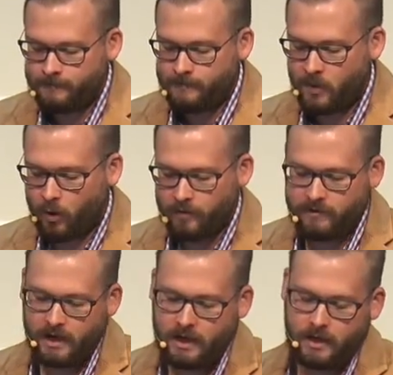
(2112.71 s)
The word of
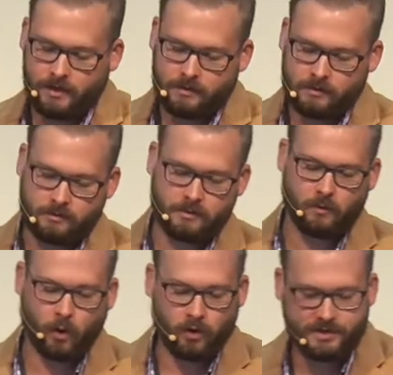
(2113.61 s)
God
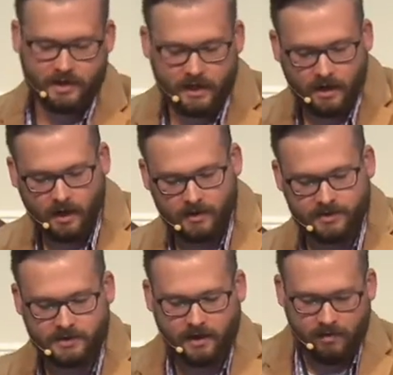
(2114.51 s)
works in
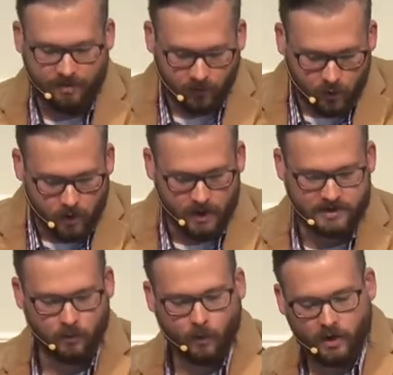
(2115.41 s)
us and through
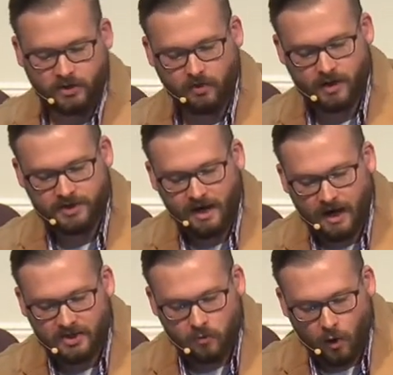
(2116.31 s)
us. And when we trust
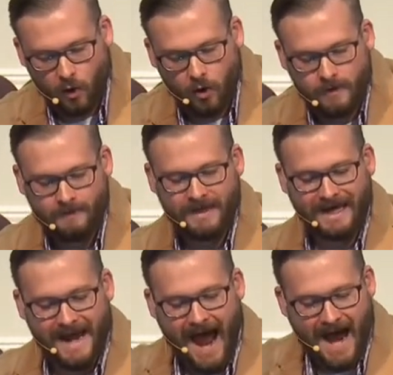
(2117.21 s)
God's word
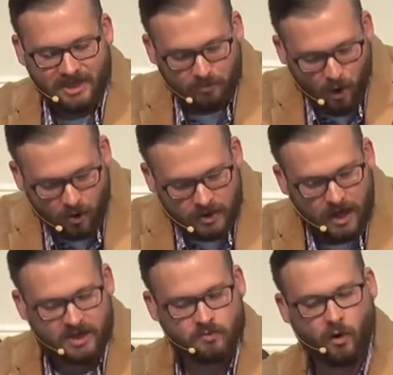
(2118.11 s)
and act upon
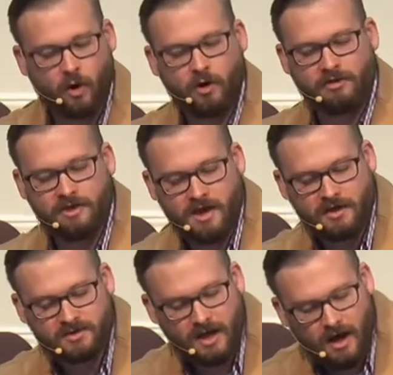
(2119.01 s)
God's word,
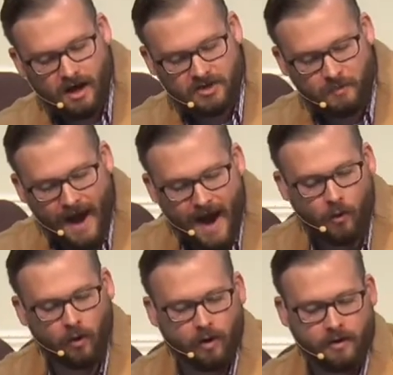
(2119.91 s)
then God's
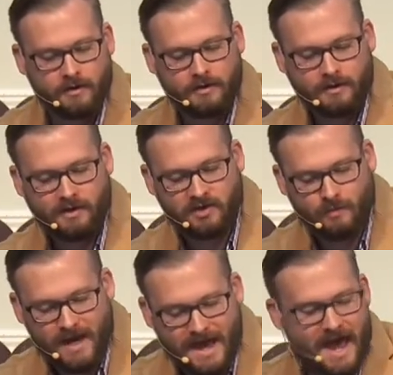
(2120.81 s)
power is
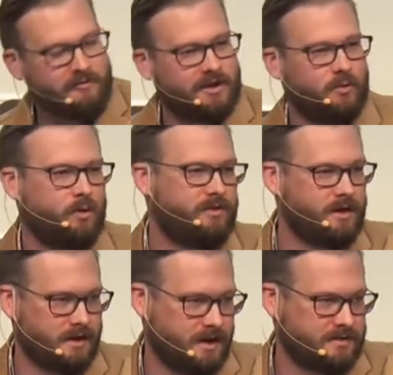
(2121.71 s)
made evident
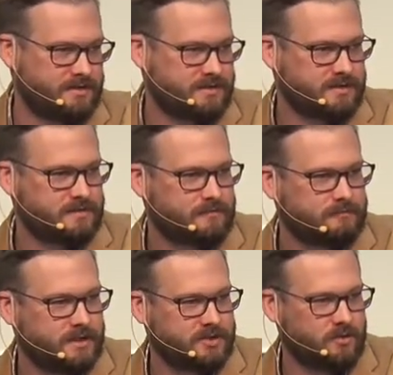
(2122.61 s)
within us
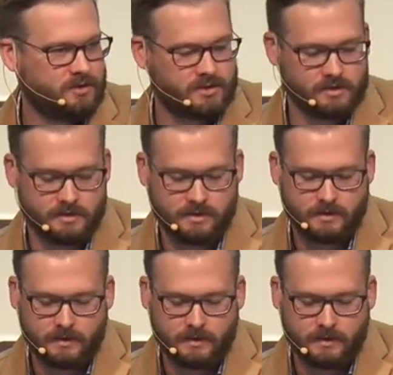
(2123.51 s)
as Christians.